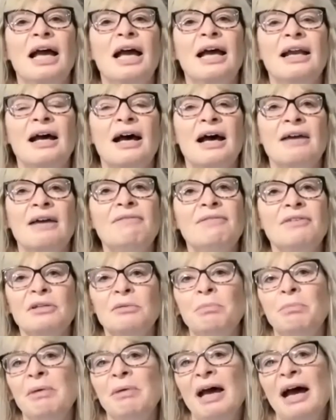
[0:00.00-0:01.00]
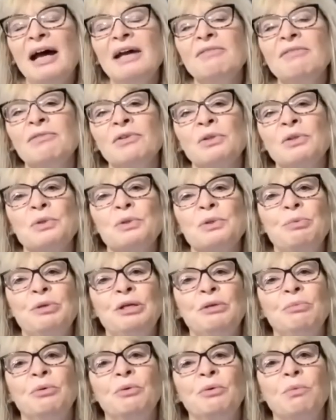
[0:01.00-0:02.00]
and i feel bad for those
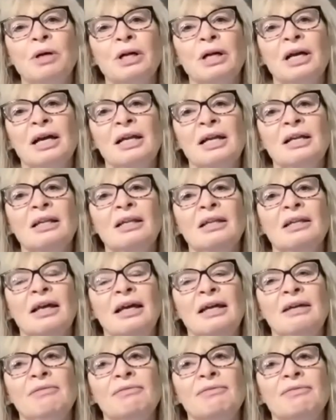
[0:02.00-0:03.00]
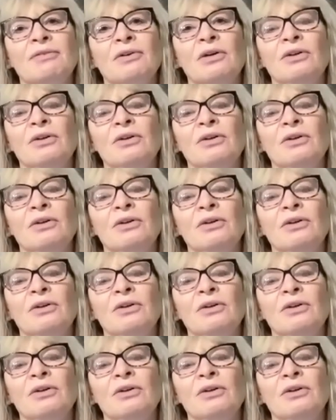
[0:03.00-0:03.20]
people what kind of life